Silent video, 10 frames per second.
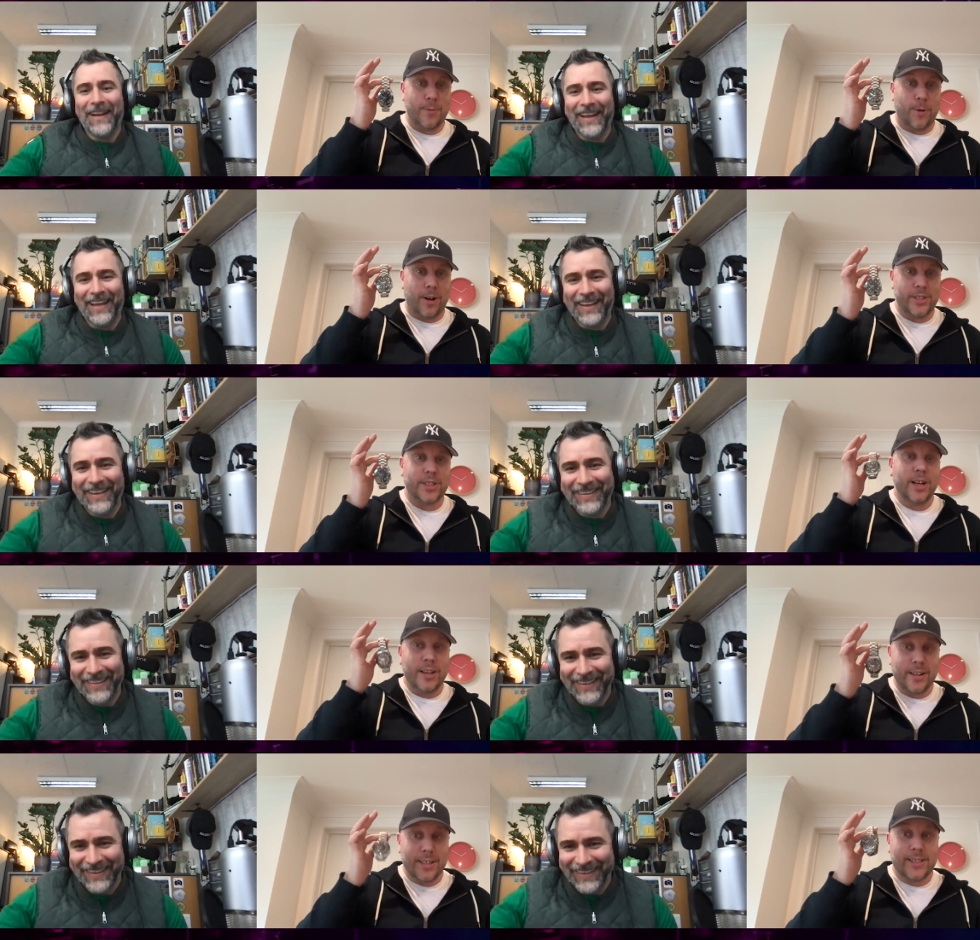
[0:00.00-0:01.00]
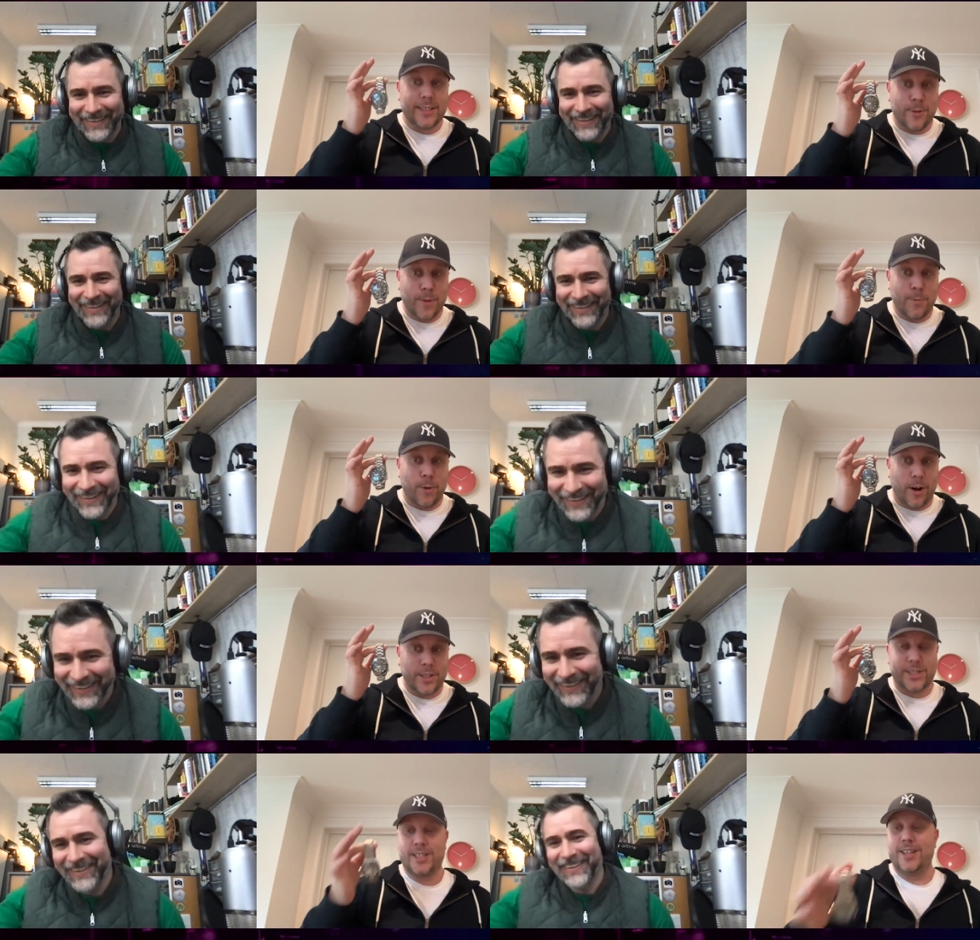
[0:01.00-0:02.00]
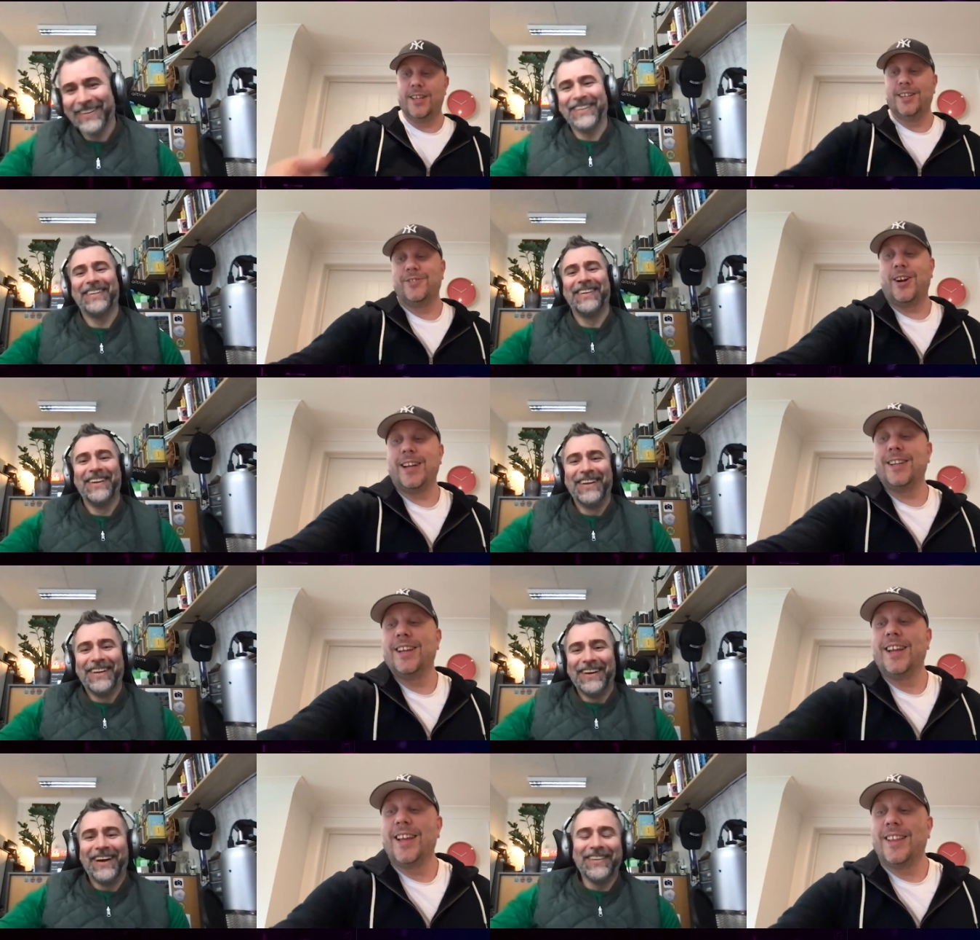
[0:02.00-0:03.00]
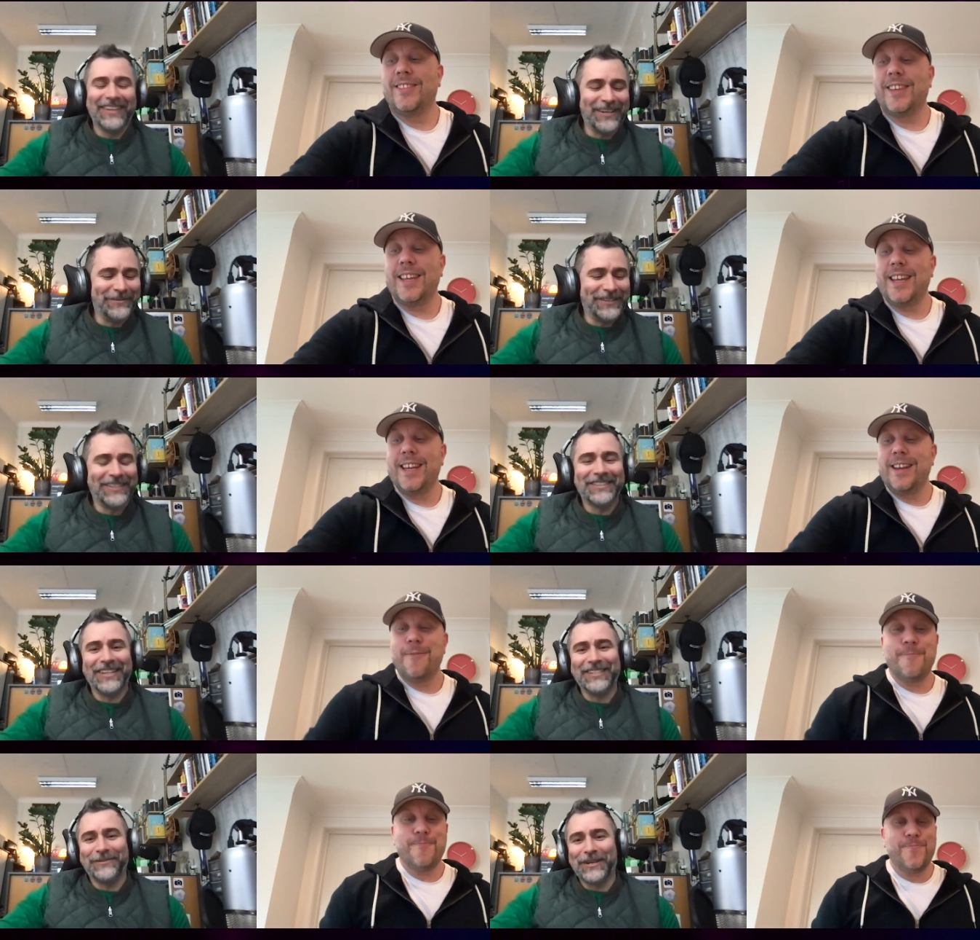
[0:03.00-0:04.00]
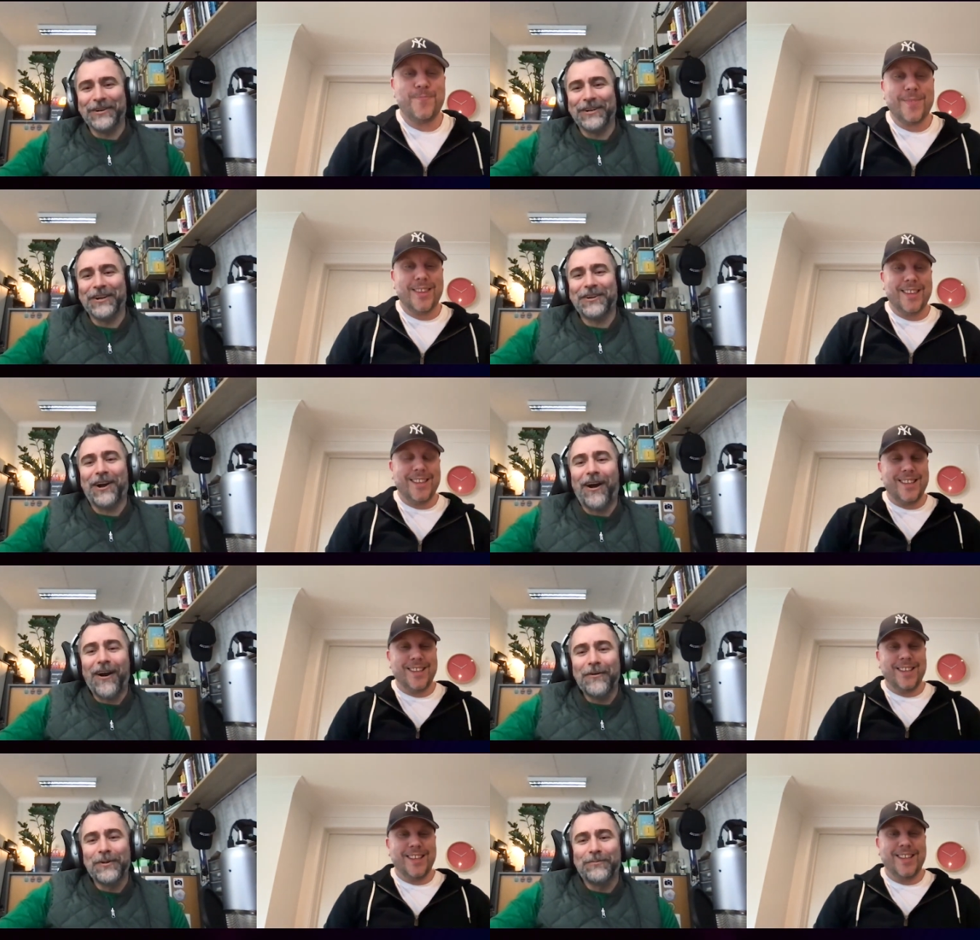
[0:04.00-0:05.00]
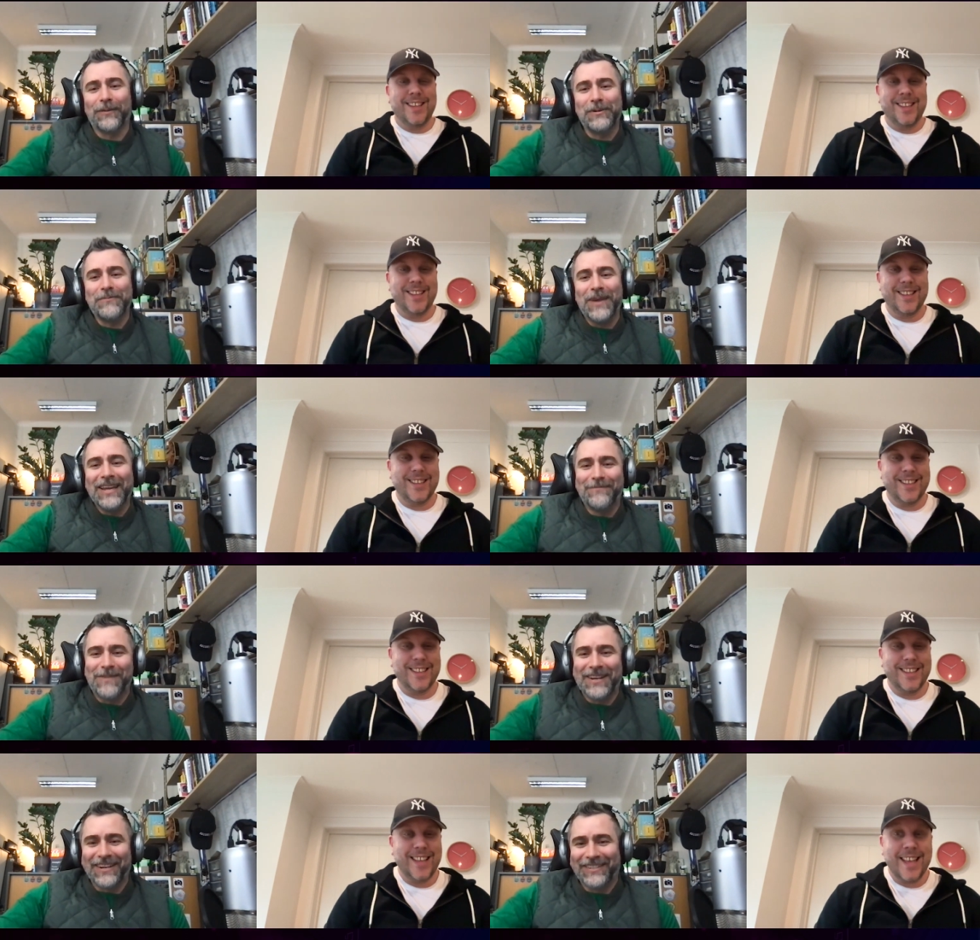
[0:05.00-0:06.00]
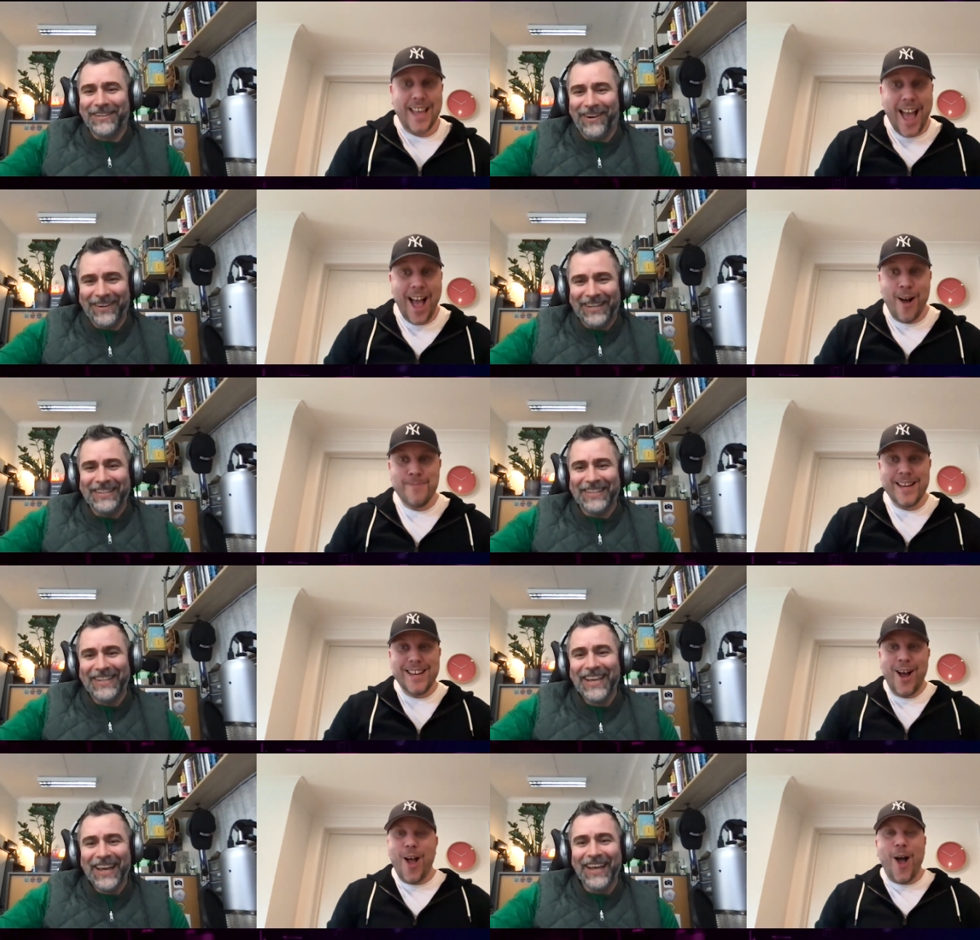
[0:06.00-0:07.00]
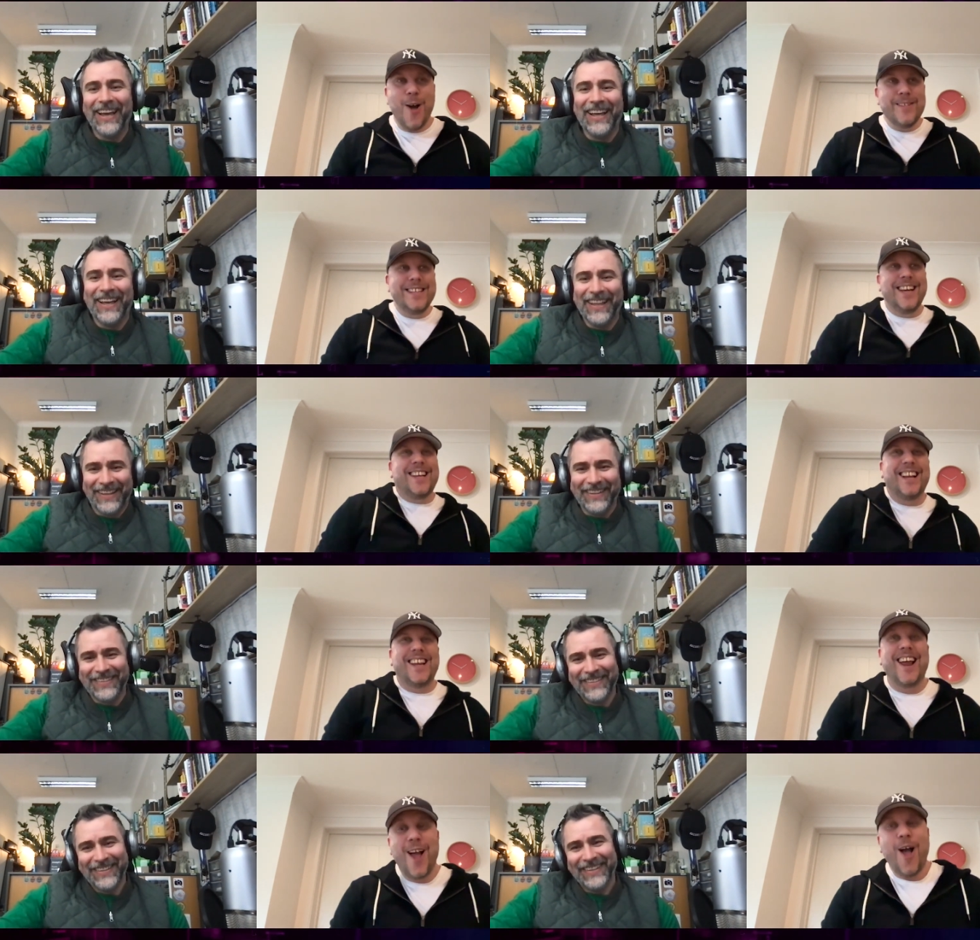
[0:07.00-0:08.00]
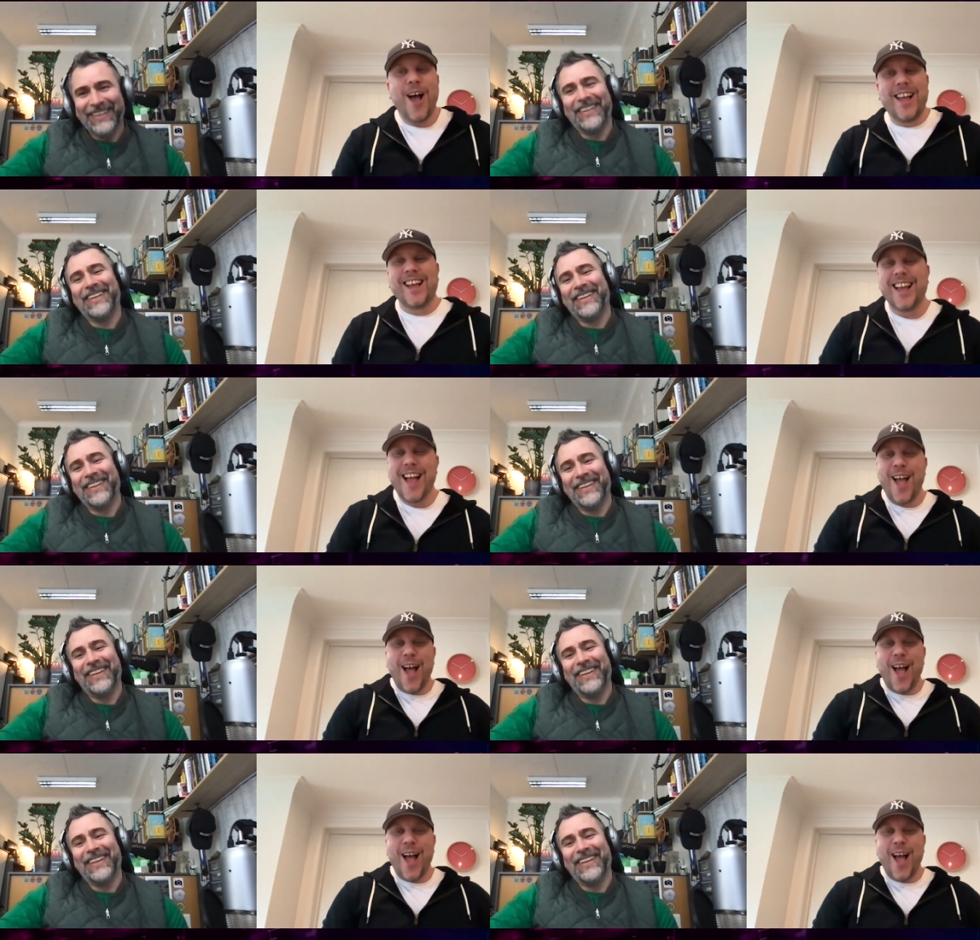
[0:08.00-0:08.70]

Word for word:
Speaker 1: my watch? You're going to steal my watch. Right. I
Speaker 2: think the, a chance of your your car would probably be a bigger target. Yeah, I mean, I mean